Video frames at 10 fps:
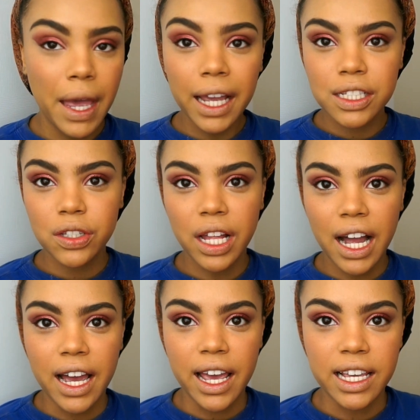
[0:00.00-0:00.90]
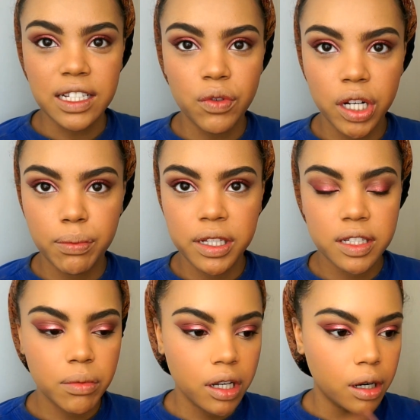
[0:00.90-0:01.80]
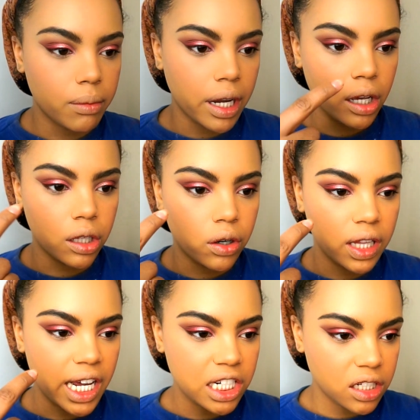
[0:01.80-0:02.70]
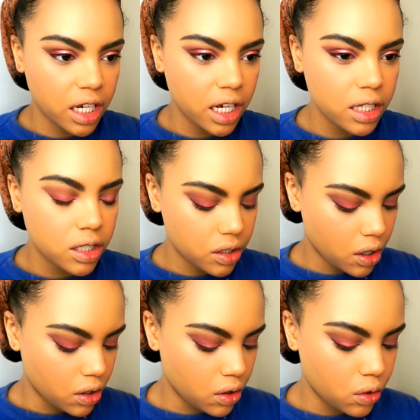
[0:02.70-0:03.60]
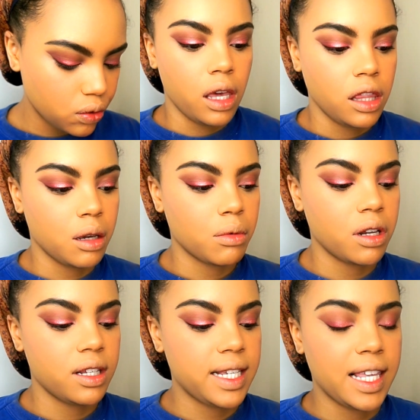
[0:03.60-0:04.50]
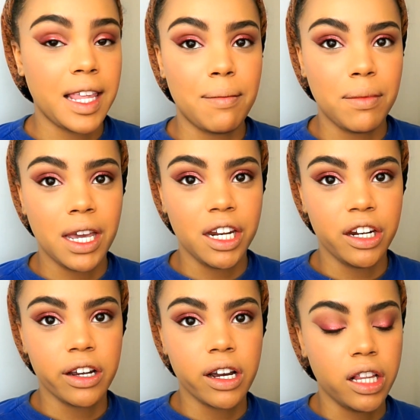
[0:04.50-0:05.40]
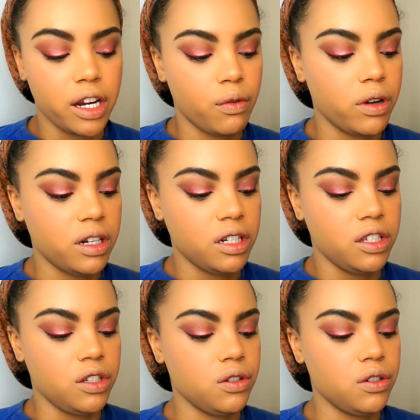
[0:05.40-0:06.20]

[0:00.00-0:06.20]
Back to the eyes. I wanted to put something on my lower lash line, so I think I'm going to take that Man Eater color I wanted to